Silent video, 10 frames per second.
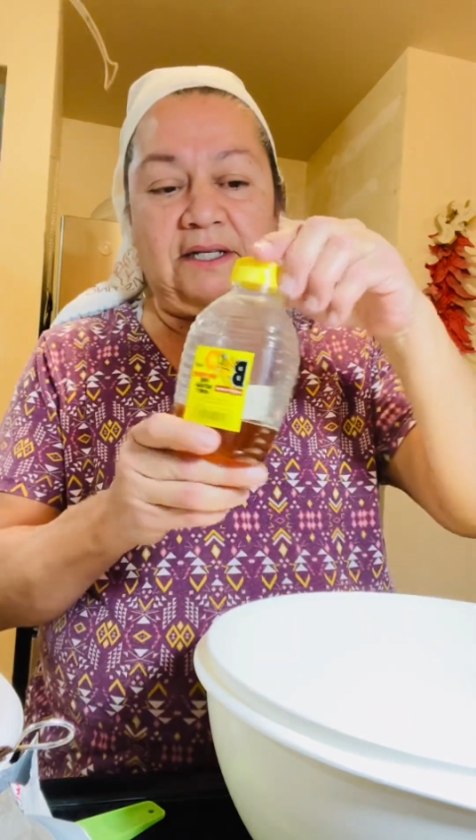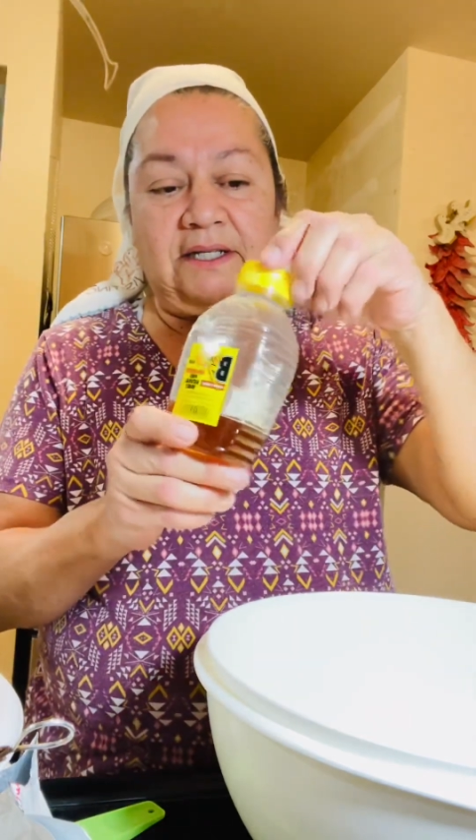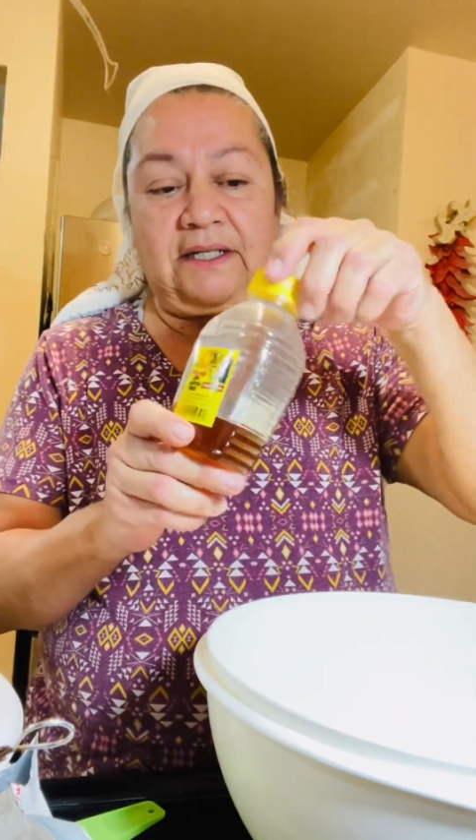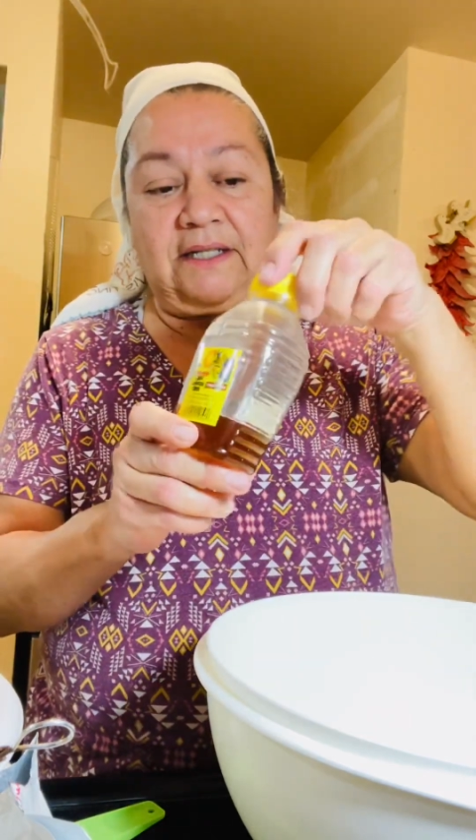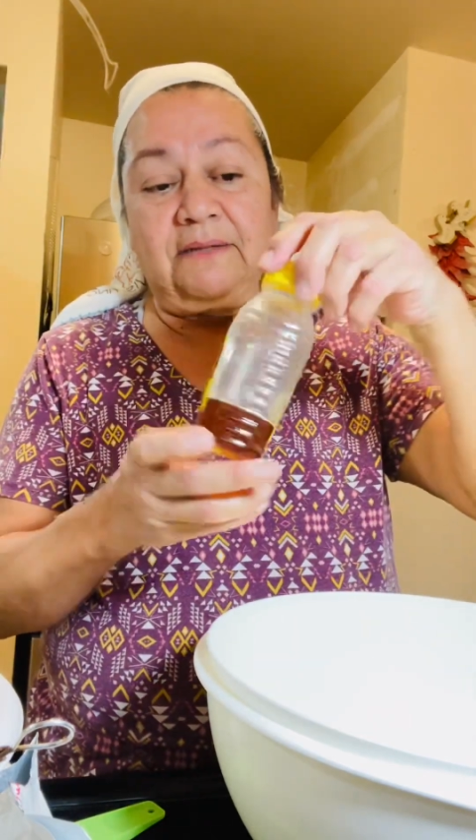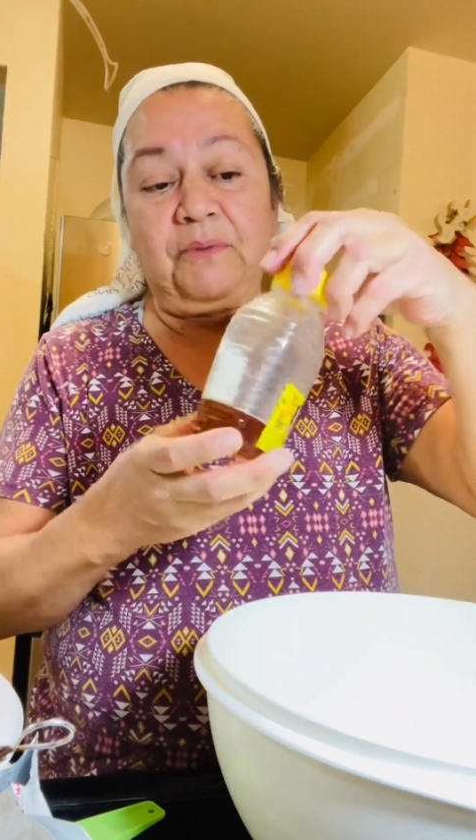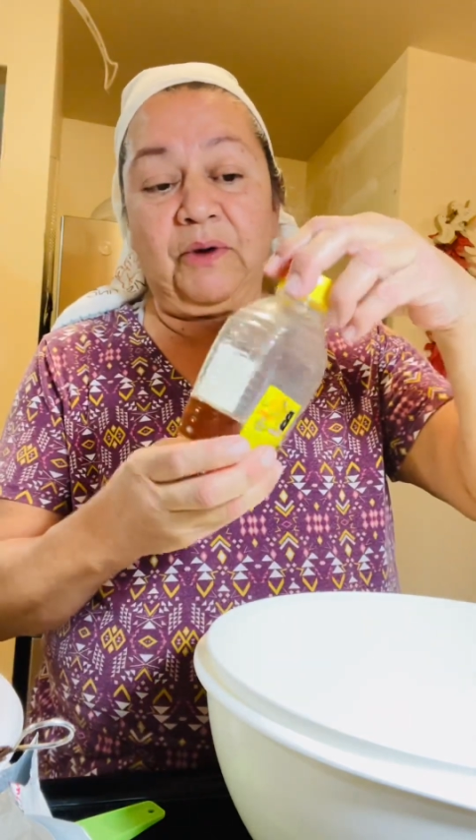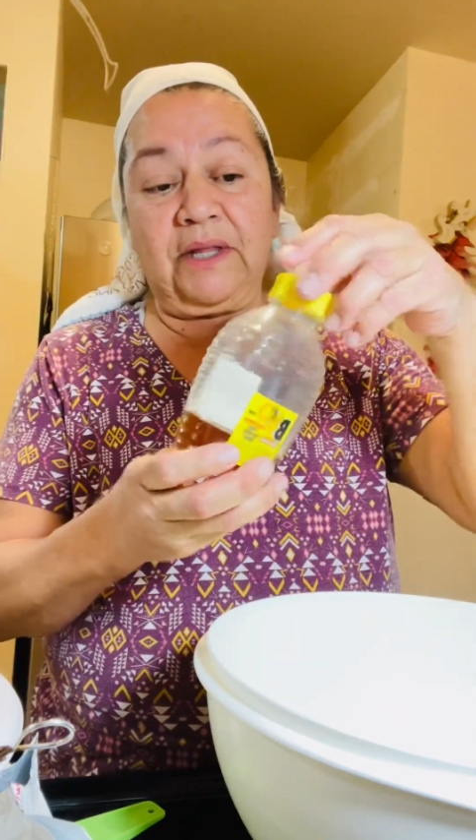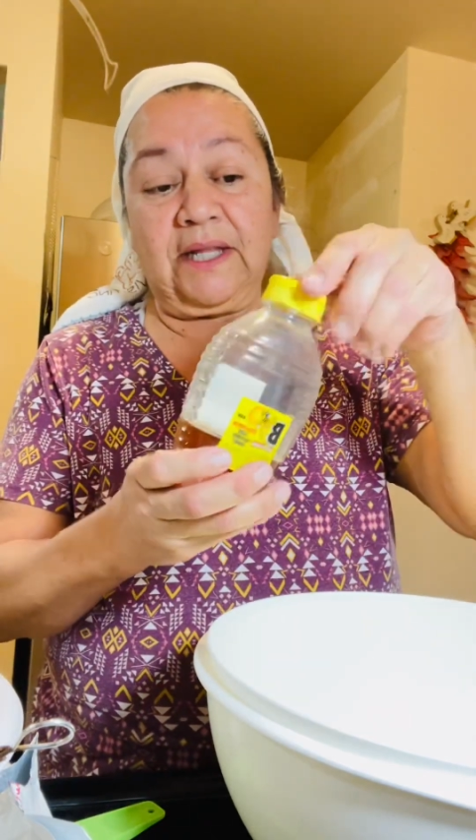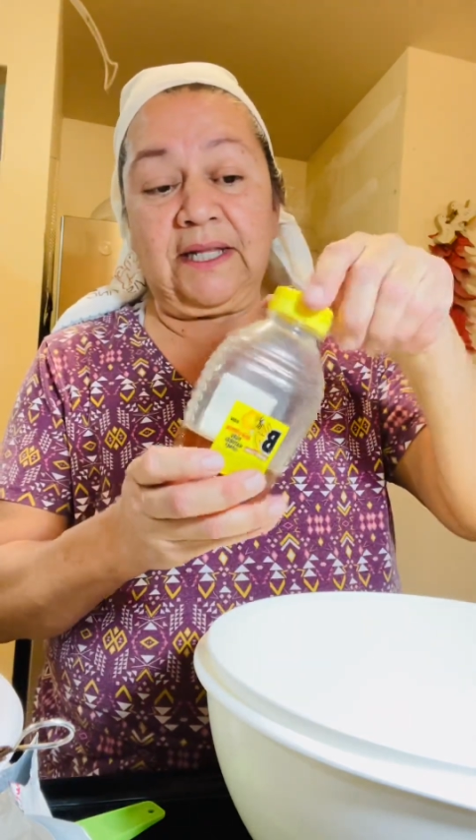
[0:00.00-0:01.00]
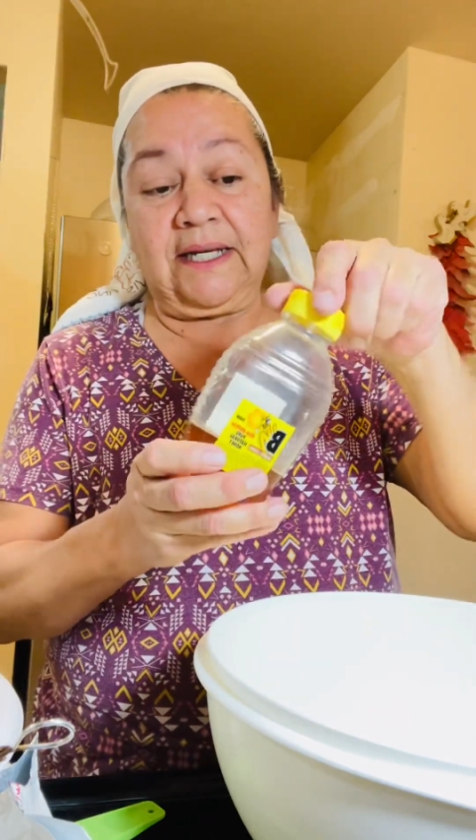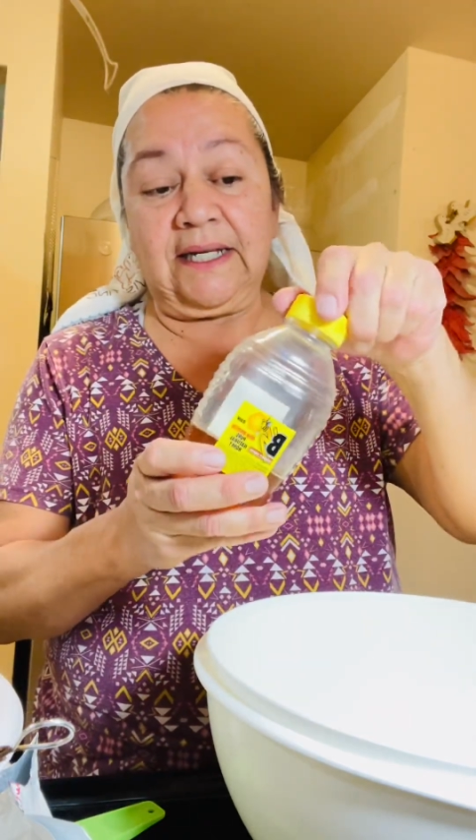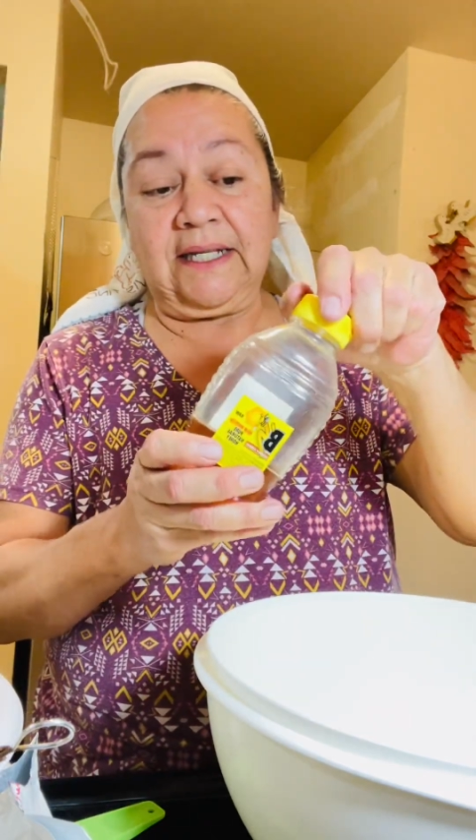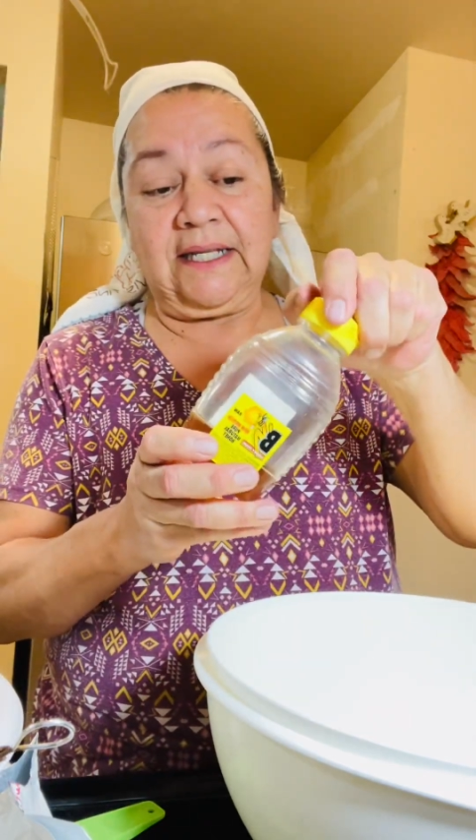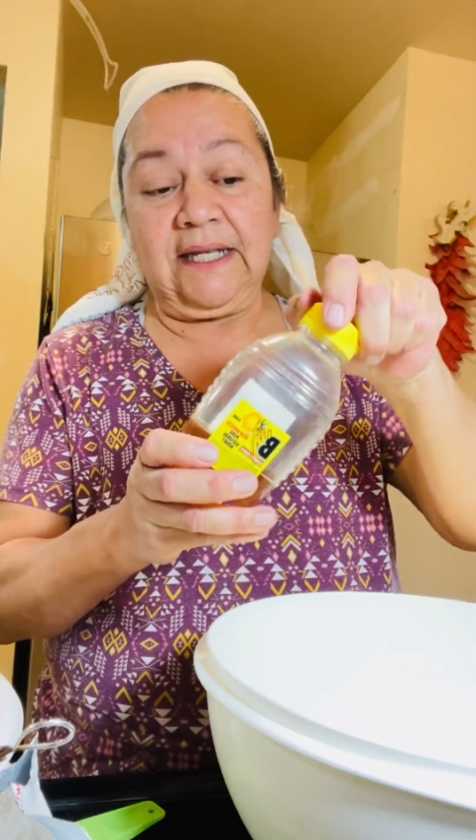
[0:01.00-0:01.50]
just pour this
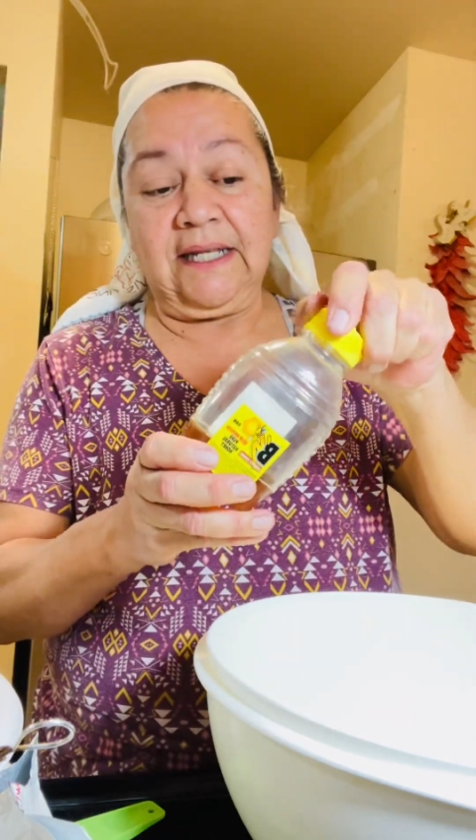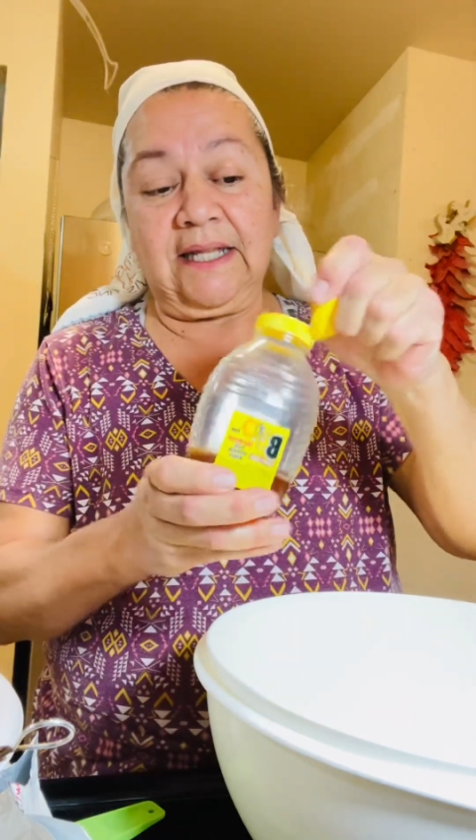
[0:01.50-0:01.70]
in.